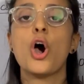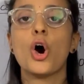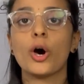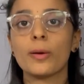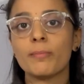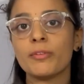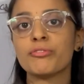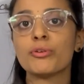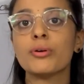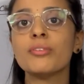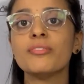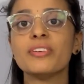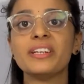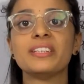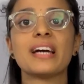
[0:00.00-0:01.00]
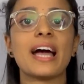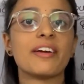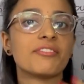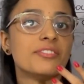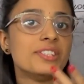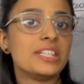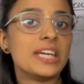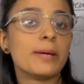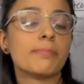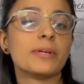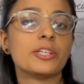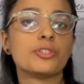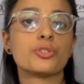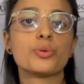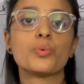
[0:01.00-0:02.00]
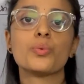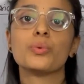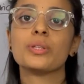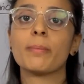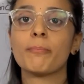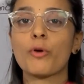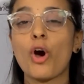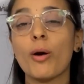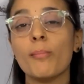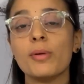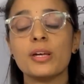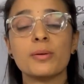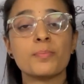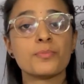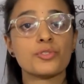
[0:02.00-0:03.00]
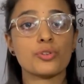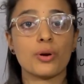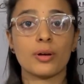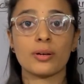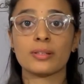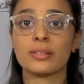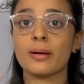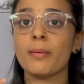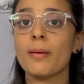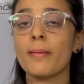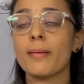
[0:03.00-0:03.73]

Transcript: or before we dive deep into the problems or the